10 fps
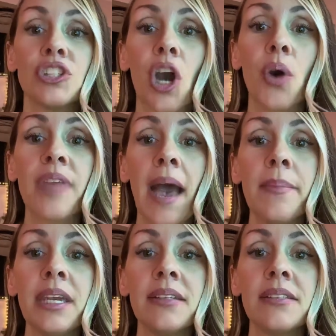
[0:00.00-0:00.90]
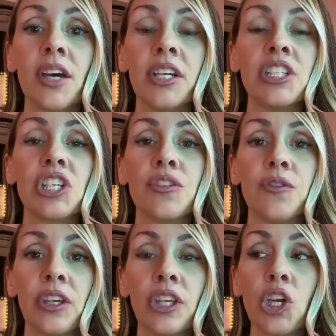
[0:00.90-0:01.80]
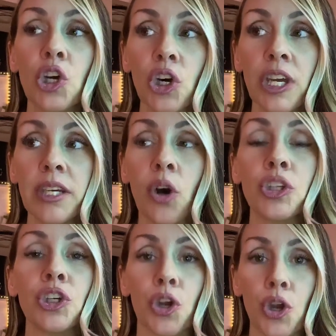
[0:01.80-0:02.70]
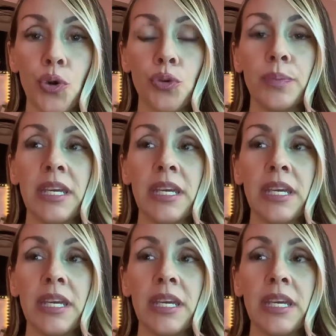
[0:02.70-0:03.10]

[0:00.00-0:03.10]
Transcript: So that means, Sonny, just feeling good on your own,